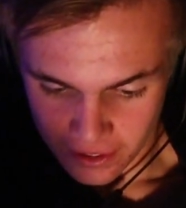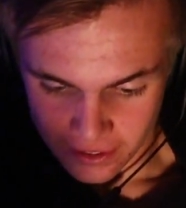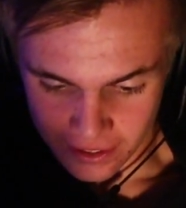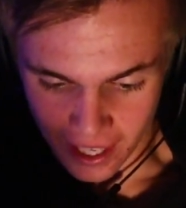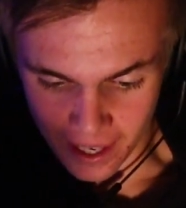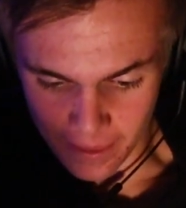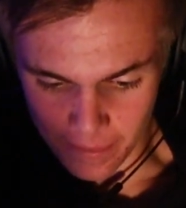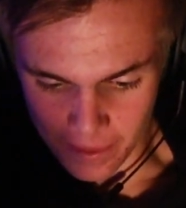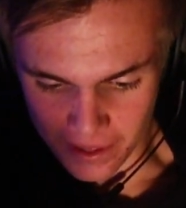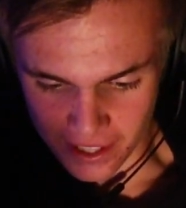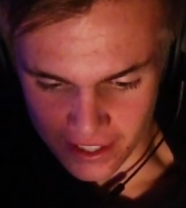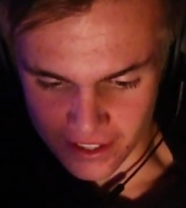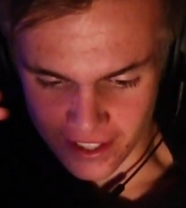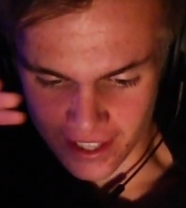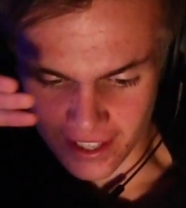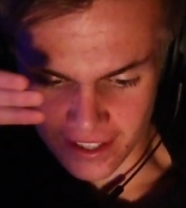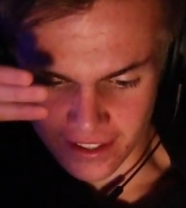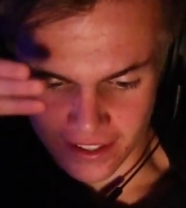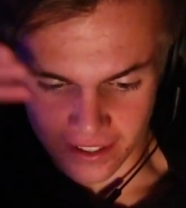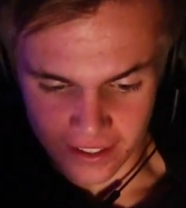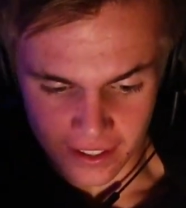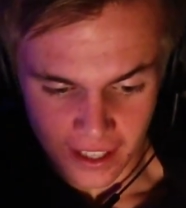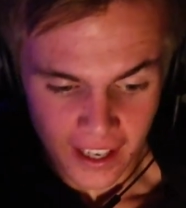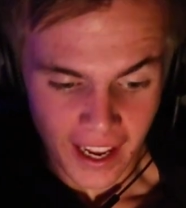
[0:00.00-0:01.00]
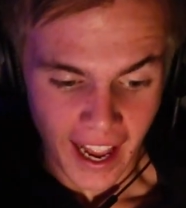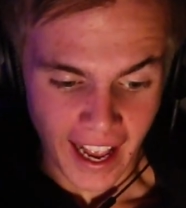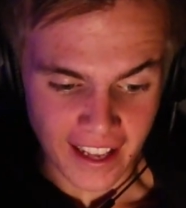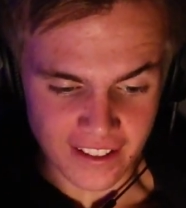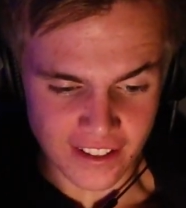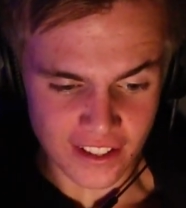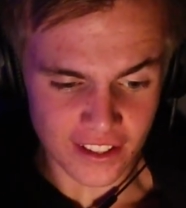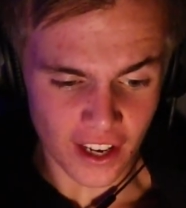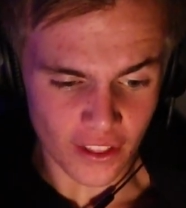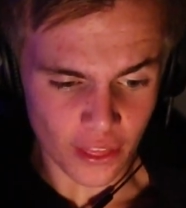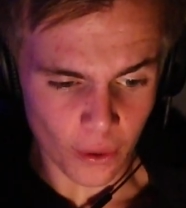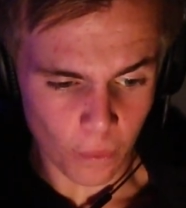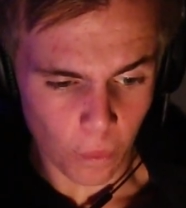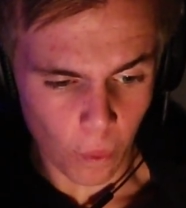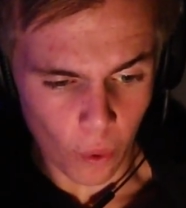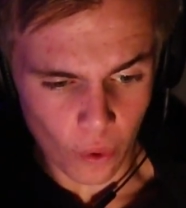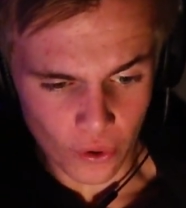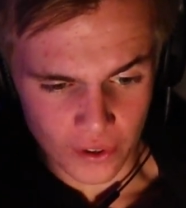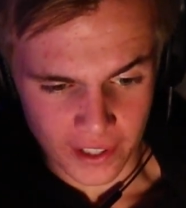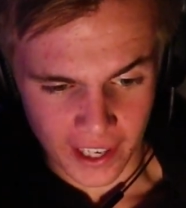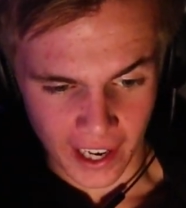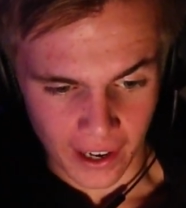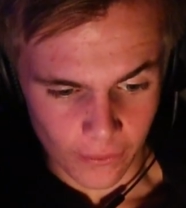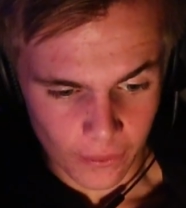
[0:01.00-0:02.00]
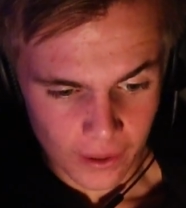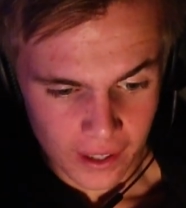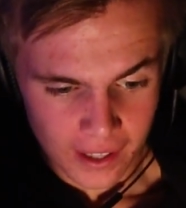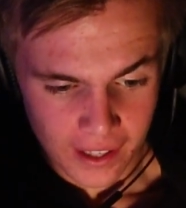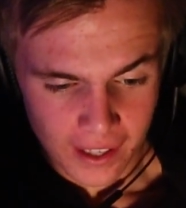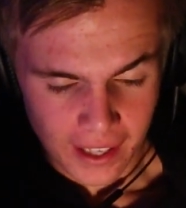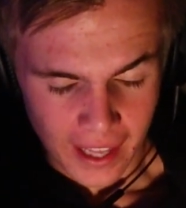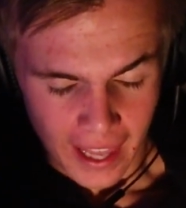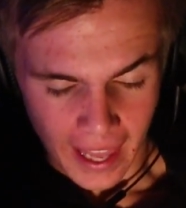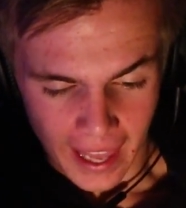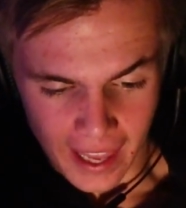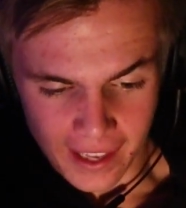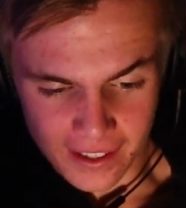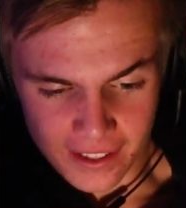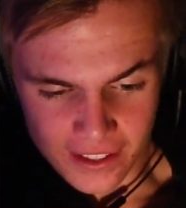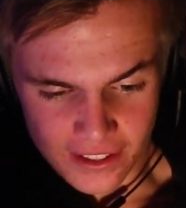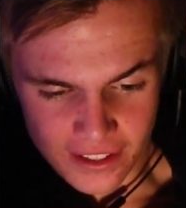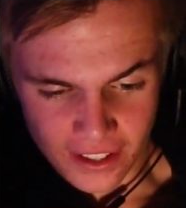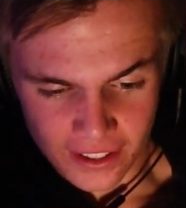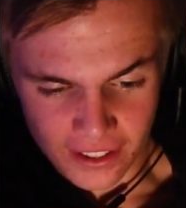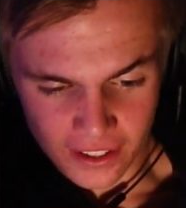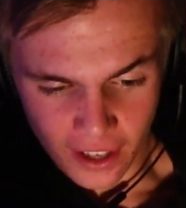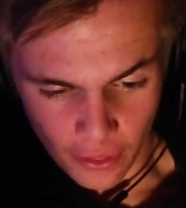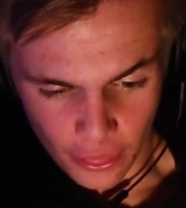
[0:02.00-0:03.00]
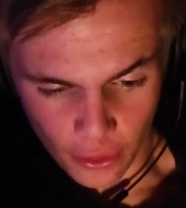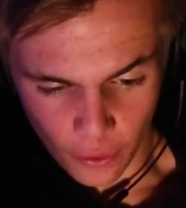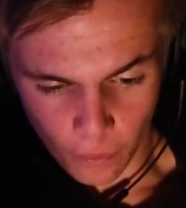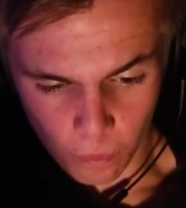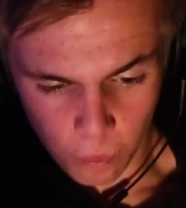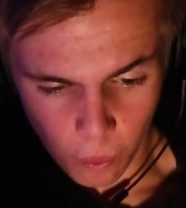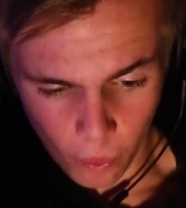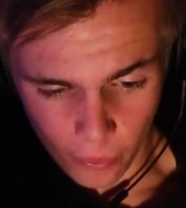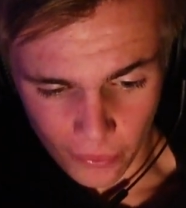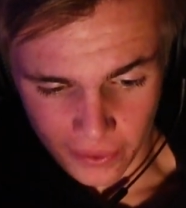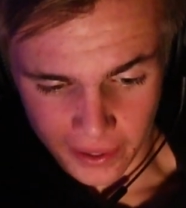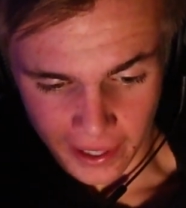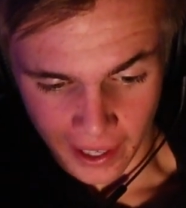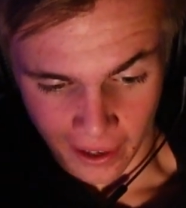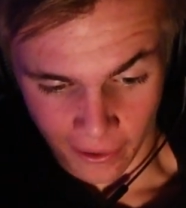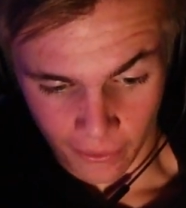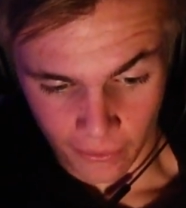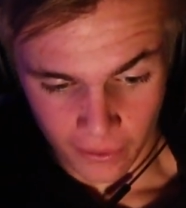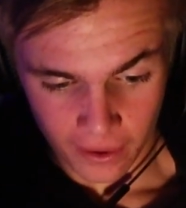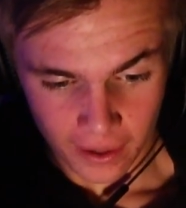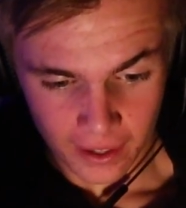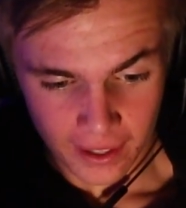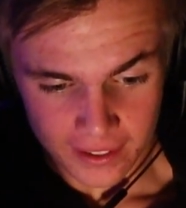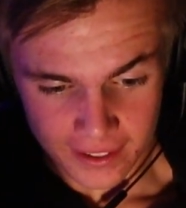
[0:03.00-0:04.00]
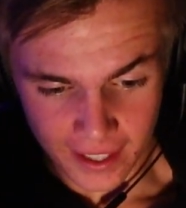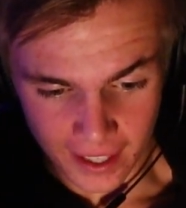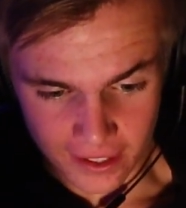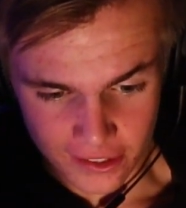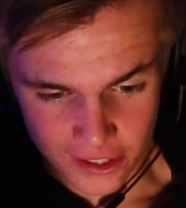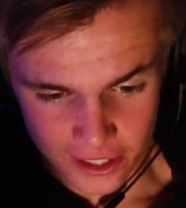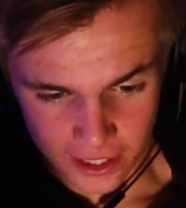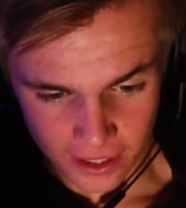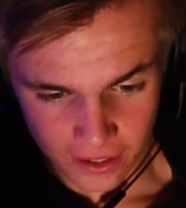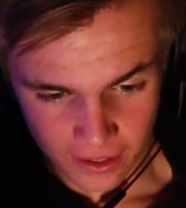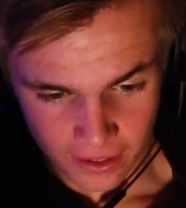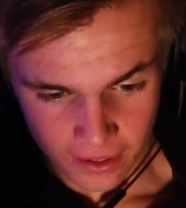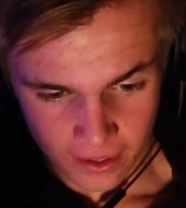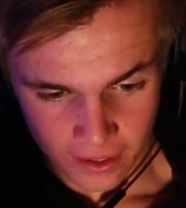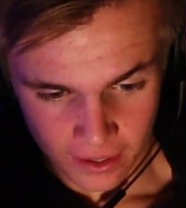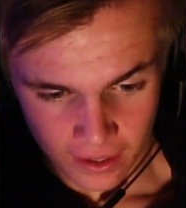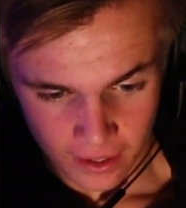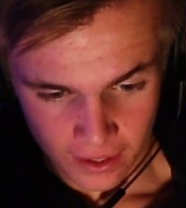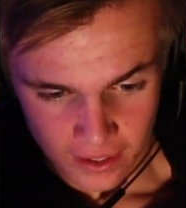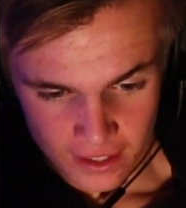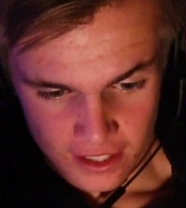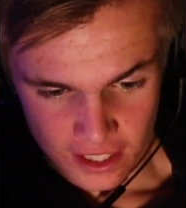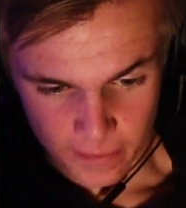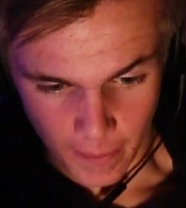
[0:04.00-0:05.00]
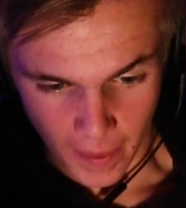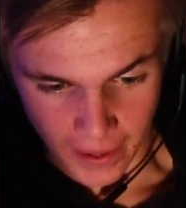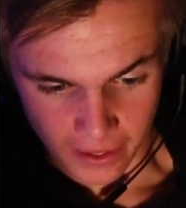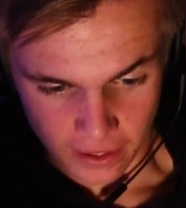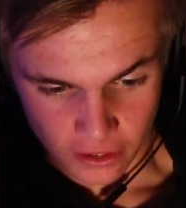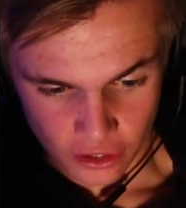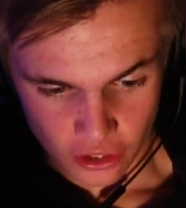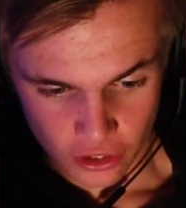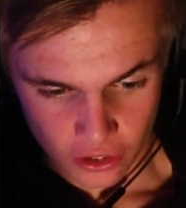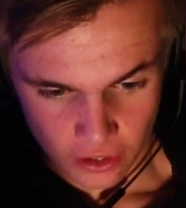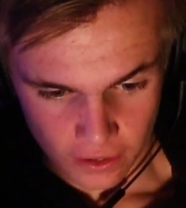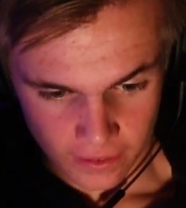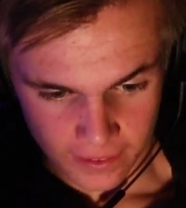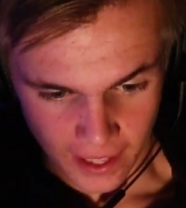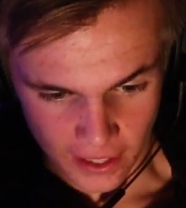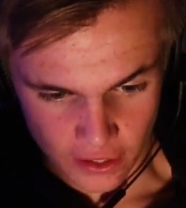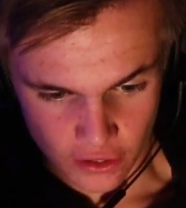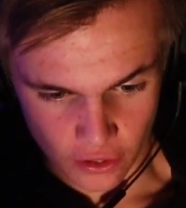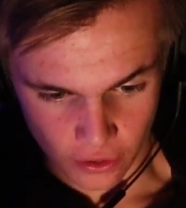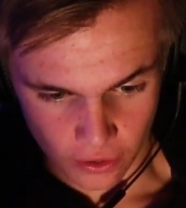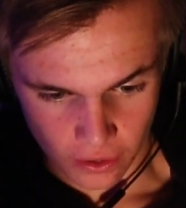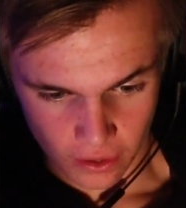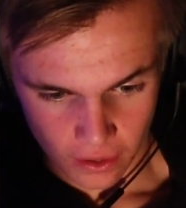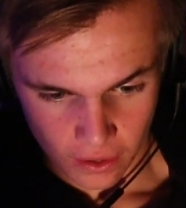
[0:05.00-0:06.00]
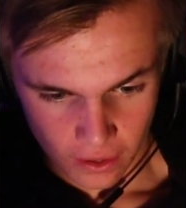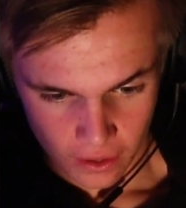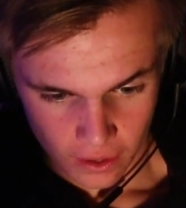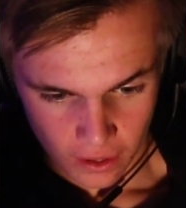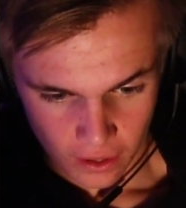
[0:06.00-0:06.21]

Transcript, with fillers: Team of the season. It's another walkout. It is another walkout. Guess in Spanish. That's good.